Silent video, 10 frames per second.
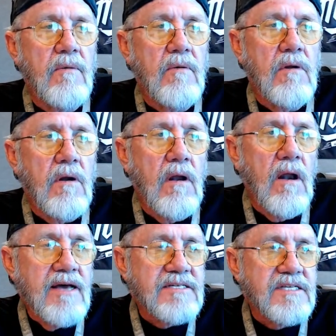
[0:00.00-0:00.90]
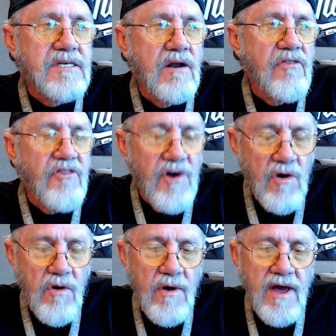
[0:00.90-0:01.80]
Less than a
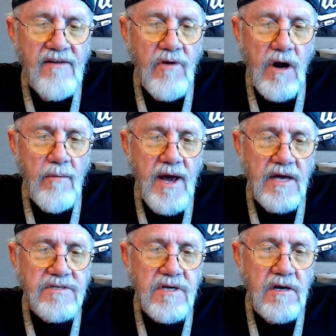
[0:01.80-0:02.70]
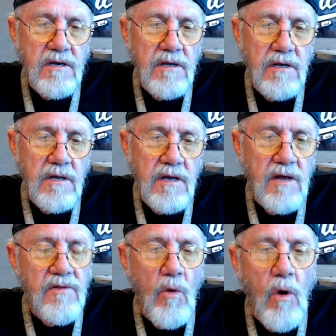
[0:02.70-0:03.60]
third have on a mask.
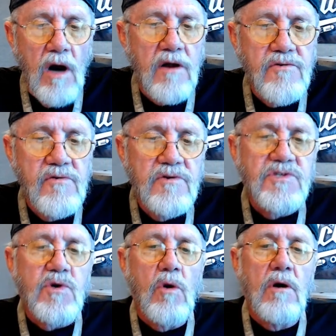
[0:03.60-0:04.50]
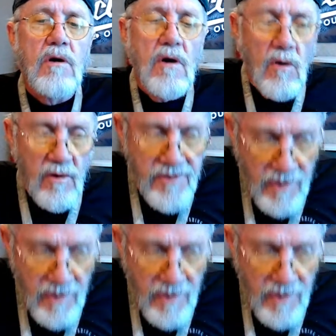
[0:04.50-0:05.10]
And they're walking through the store with their